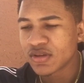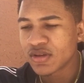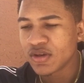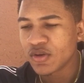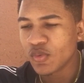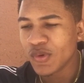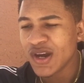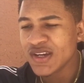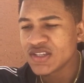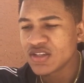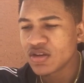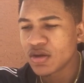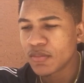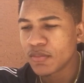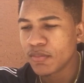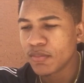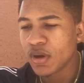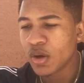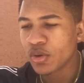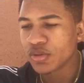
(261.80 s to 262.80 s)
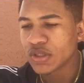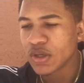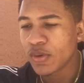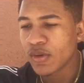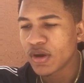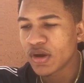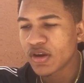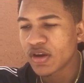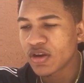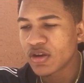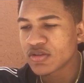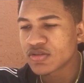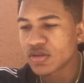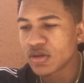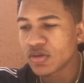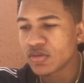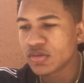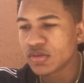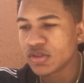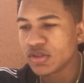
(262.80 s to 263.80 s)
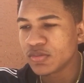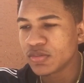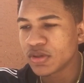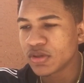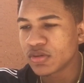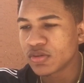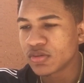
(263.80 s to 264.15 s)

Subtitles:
Why is it on both? I want girls only, bro.